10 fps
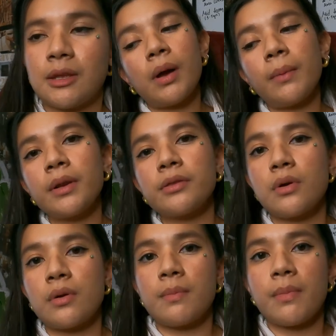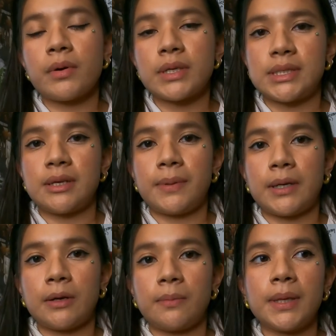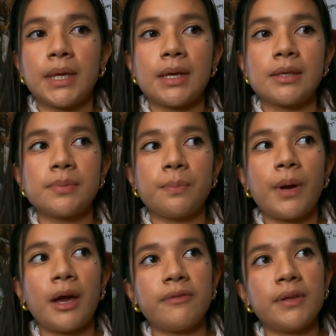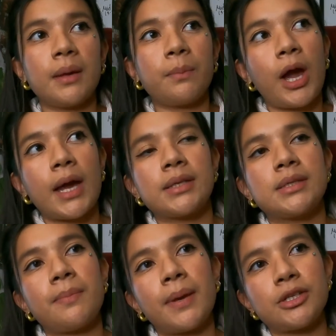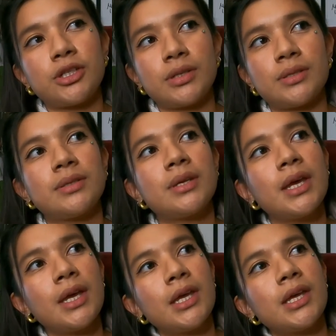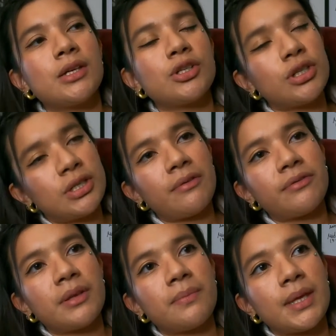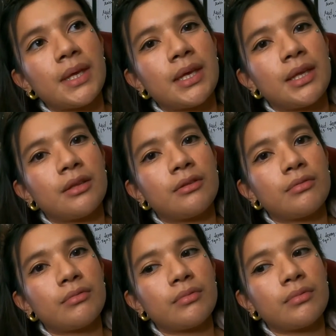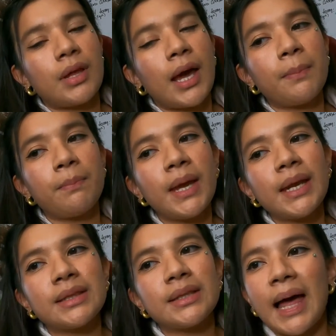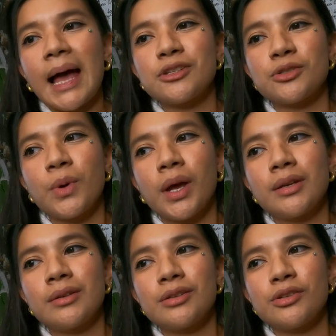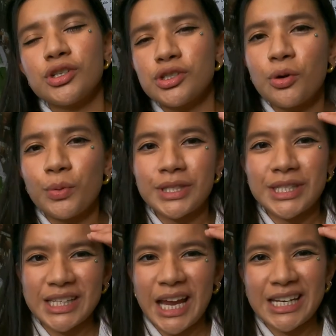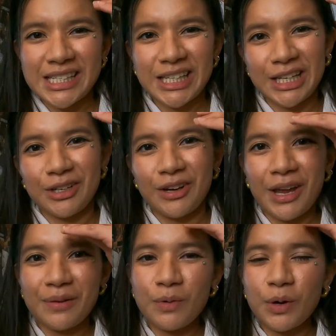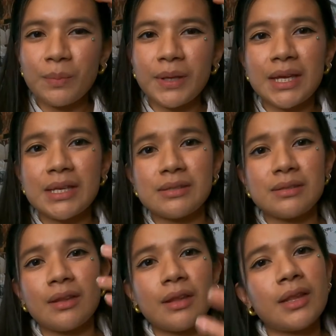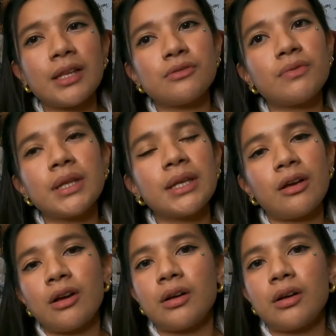I want to throw in a bonus tip here because I feel like practice and patience should definitely be, I made it the last one just so it would kind of stick in your head more because That's really